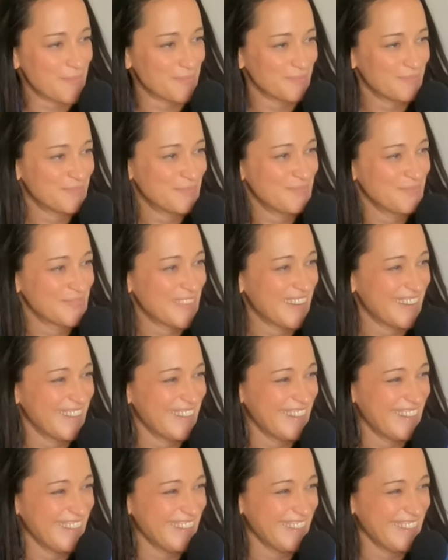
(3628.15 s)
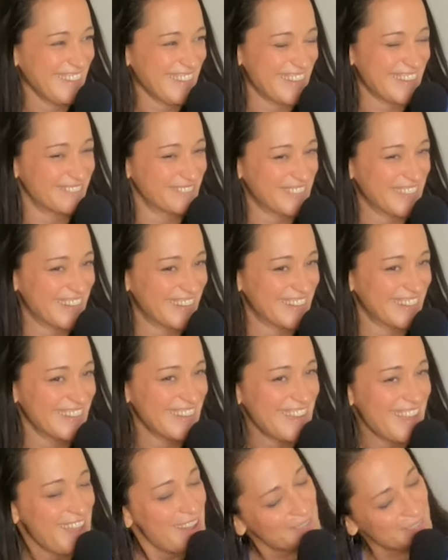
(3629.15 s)
and we're
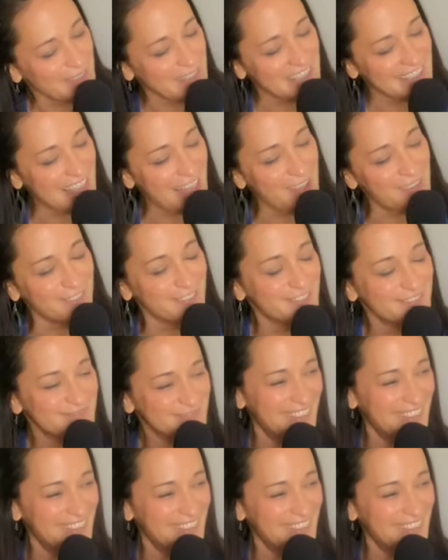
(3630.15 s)
we're in love.